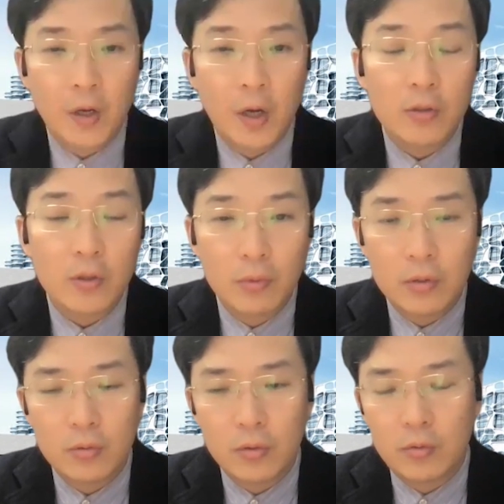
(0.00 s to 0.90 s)
also
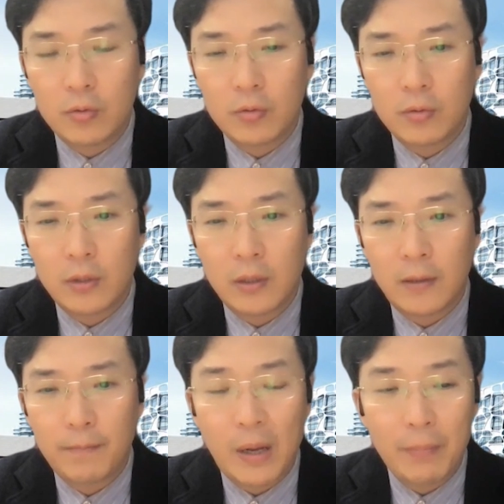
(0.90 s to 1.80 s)
wish to do
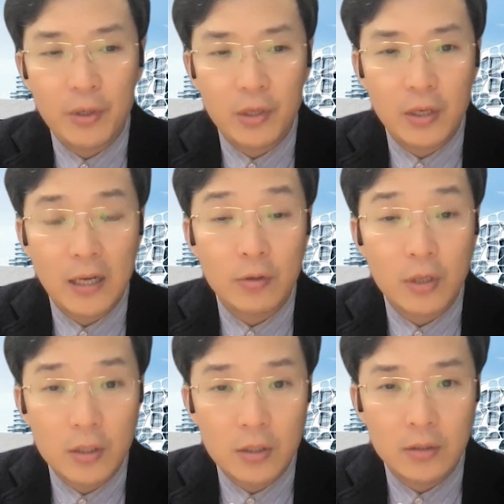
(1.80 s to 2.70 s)
the public
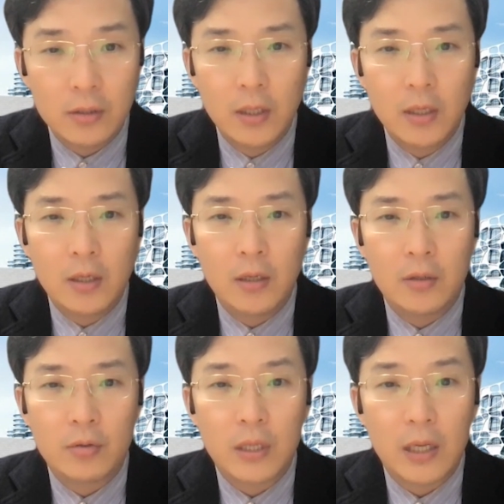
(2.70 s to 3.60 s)
education
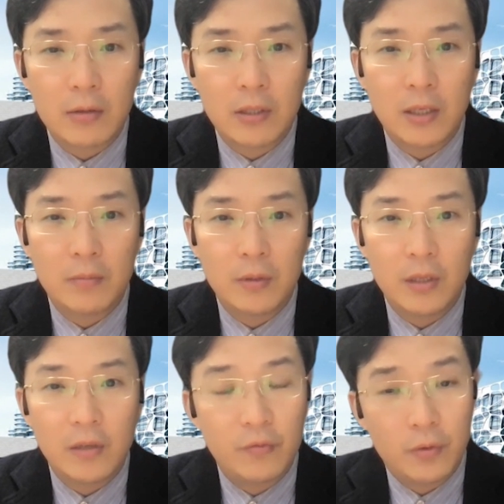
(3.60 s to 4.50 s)
to tell them
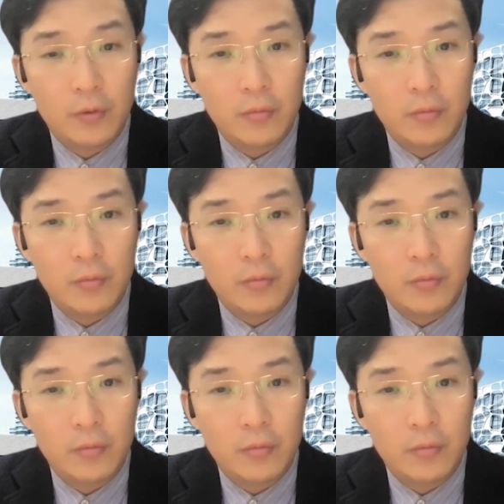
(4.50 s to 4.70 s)
if